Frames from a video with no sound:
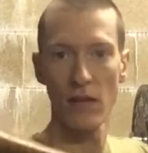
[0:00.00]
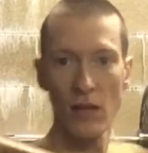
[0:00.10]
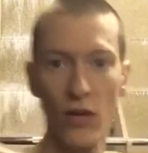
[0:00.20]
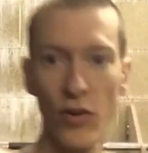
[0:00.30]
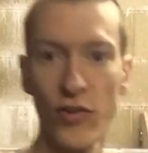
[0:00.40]

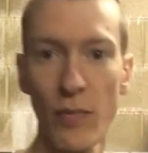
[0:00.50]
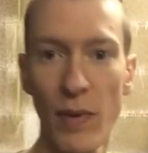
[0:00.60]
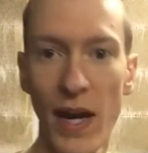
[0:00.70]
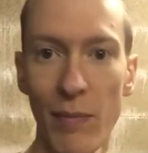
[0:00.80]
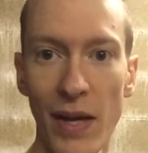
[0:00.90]
across the
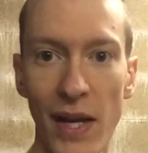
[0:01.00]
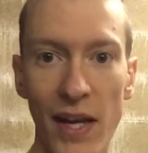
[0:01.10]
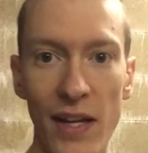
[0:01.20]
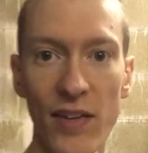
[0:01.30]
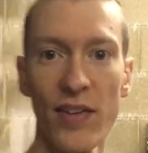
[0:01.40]
back of my
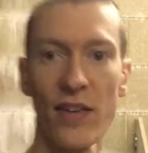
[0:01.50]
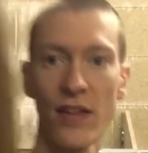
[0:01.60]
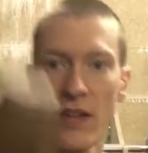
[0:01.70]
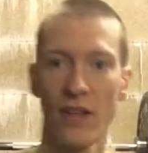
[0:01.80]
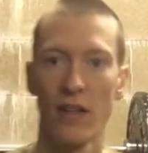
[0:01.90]
hand.
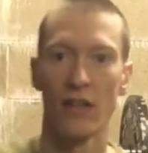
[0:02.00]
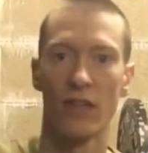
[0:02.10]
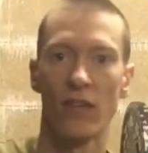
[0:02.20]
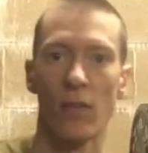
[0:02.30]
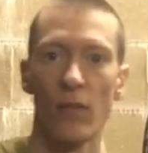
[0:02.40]

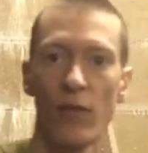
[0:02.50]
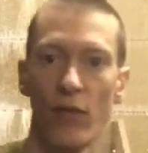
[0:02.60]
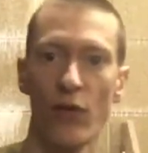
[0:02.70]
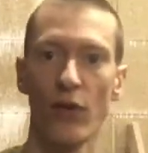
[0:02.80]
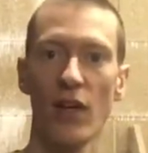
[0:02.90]
It's coming
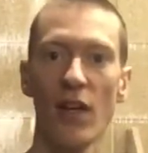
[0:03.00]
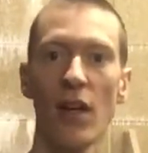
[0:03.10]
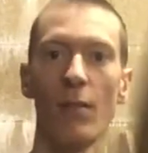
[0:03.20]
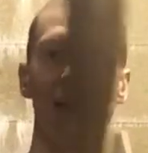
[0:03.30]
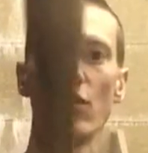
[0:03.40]
through,
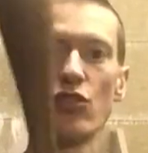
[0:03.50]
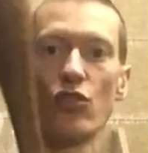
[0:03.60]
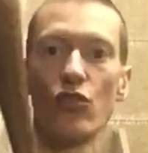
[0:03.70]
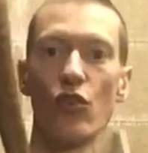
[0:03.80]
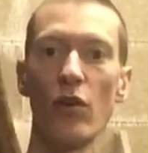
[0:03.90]
I'm letting it
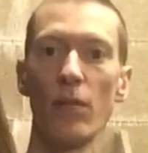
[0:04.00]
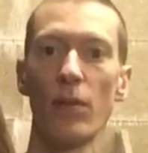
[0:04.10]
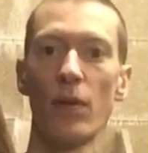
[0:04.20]
drop,